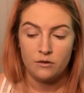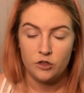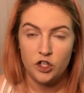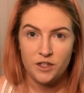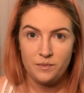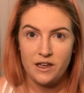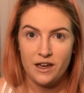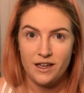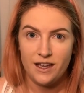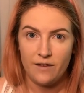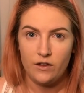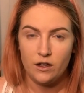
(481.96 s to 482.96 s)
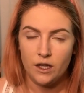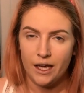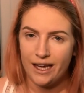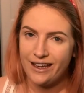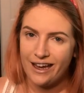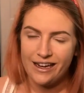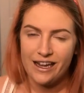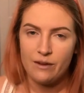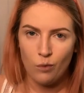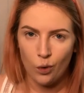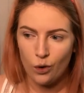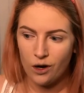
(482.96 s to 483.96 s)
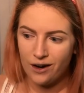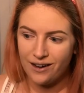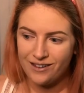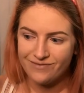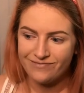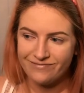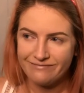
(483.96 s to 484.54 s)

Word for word: just because I feel like I need more.